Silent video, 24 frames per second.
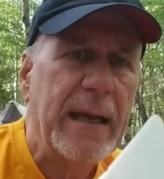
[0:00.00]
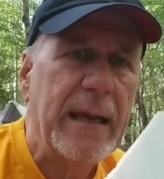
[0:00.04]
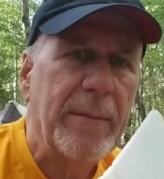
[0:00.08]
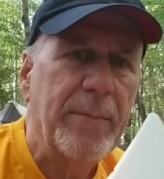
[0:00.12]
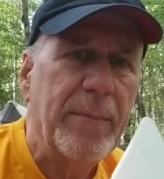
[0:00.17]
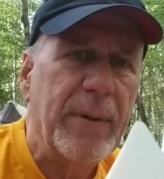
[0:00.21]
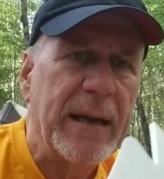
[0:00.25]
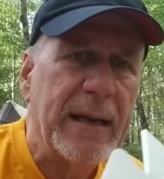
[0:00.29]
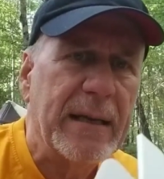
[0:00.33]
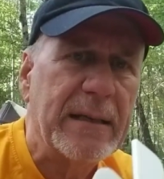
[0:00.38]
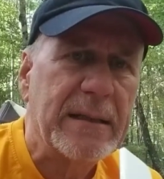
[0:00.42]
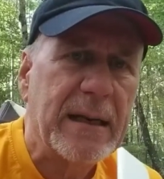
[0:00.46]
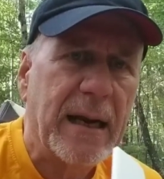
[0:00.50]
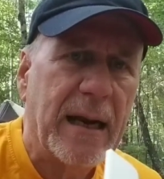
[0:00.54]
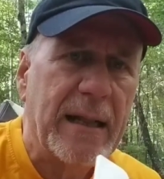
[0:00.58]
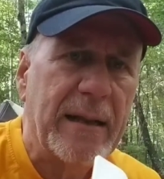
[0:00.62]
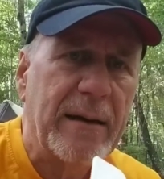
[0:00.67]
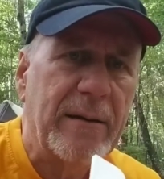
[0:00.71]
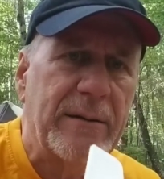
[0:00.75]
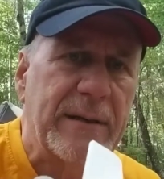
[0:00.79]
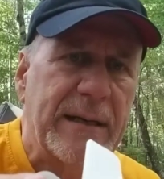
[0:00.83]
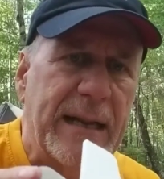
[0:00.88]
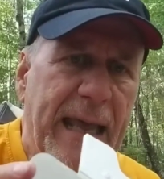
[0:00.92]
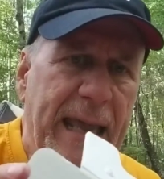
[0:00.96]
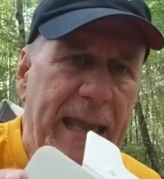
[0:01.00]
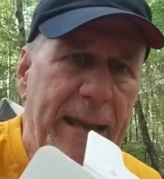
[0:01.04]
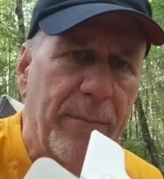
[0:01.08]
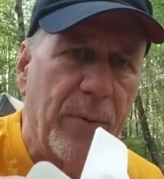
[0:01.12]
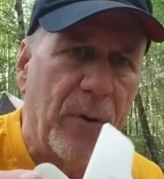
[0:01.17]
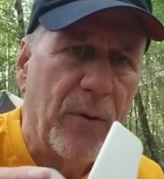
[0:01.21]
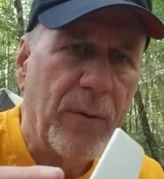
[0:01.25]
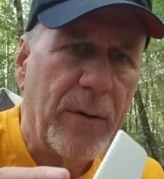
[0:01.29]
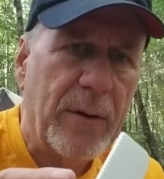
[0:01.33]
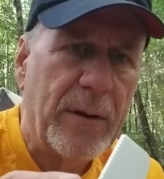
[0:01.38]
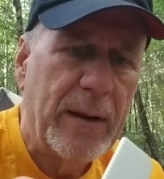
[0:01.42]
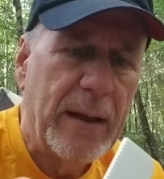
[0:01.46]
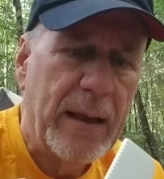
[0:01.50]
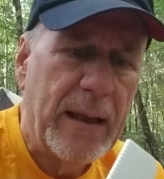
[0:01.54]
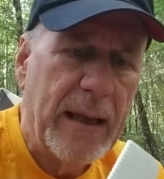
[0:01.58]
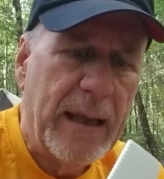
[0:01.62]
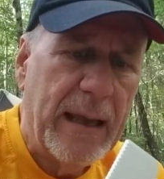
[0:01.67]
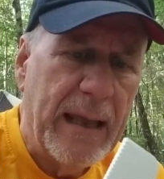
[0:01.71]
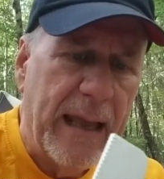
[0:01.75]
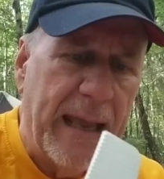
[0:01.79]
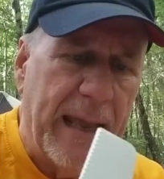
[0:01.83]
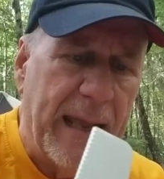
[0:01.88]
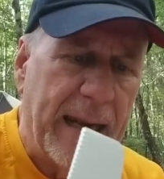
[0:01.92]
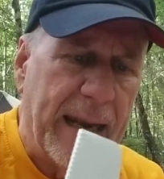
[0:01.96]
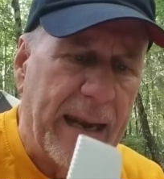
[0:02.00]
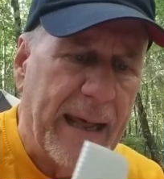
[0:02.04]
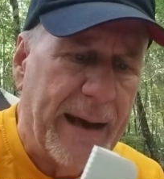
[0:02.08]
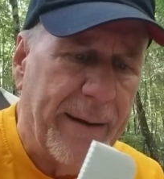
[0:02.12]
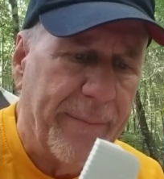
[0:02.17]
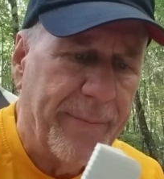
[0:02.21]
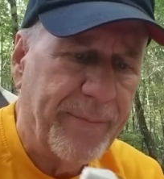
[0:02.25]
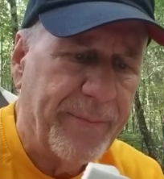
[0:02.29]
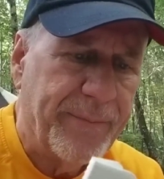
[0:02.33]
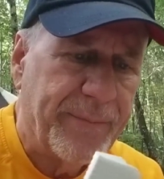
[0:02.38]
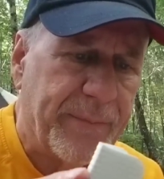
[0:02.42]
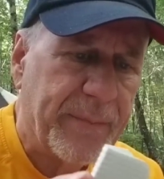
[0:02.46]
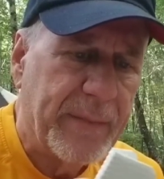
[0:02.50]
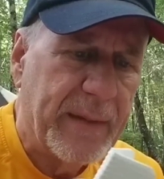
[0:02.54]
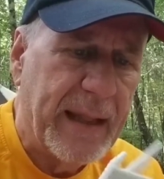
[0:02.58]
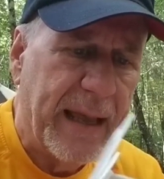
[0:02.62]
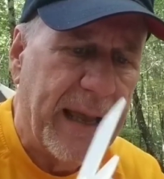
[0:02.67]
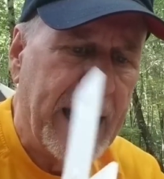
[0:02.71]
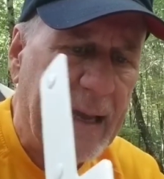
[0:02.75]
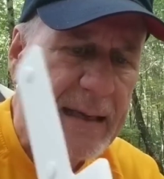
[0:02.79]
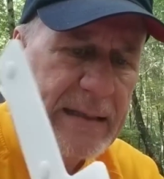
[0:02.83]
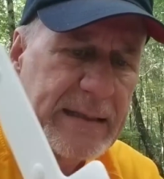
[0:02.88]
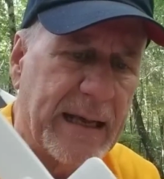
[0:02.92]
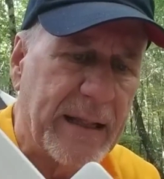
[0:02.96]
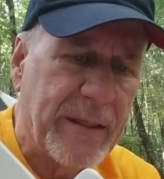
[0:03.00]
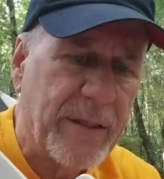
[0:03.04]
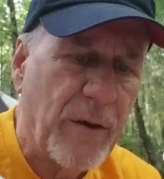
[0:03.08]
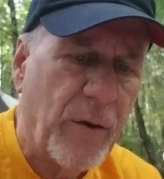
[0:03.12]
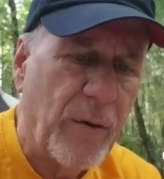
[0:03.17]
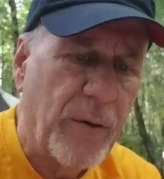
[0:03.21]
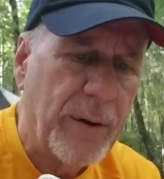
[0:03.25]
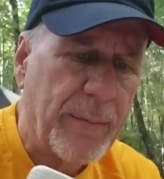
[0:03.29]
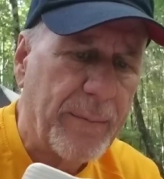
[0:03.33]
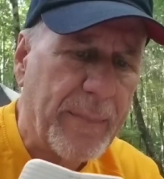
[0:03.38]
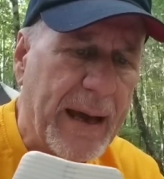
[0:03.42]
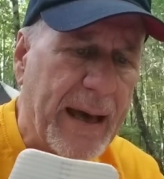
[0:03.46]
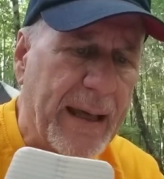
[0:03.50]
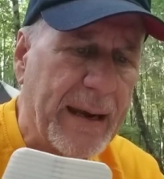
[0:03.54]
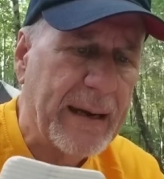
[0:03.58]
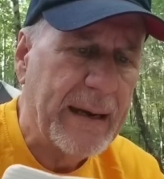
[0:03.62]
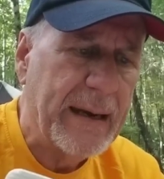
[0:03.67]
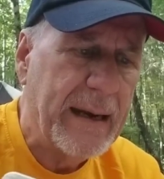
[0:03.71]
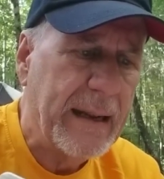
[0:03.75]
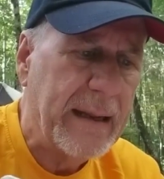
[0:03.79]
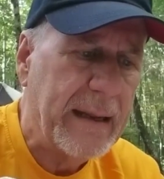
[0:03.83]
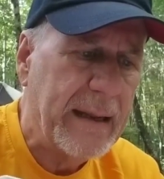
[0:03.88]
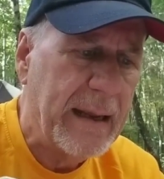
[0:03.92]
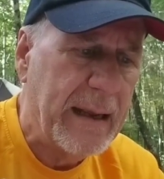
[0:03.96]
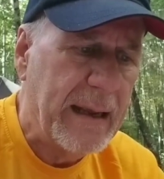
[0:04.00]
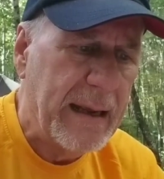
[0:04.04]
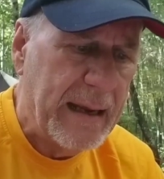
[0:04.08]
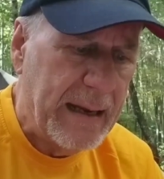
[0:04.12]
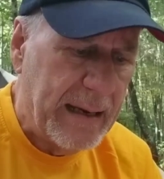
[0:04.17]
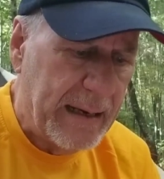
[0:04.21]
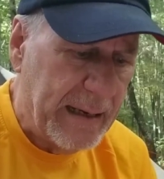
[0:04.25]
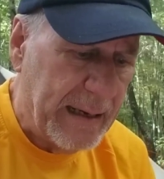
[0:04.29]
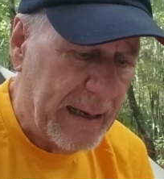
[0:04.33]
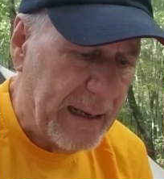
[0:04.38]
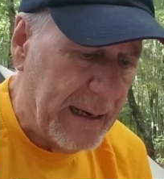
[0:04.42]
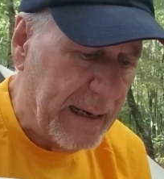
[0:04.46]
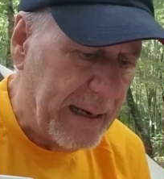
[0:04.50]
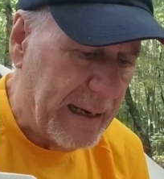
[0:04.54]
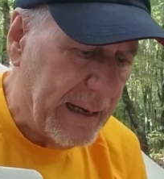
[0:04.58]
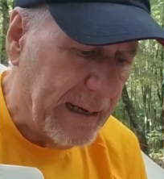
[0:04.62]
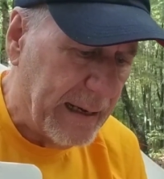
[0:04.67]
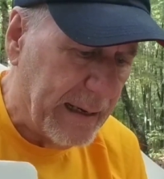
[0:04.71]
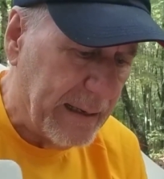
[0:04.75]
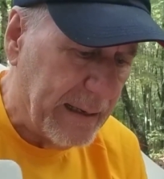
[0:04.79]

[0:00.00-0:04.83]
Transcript: but it's a little table. And as I thought about it, that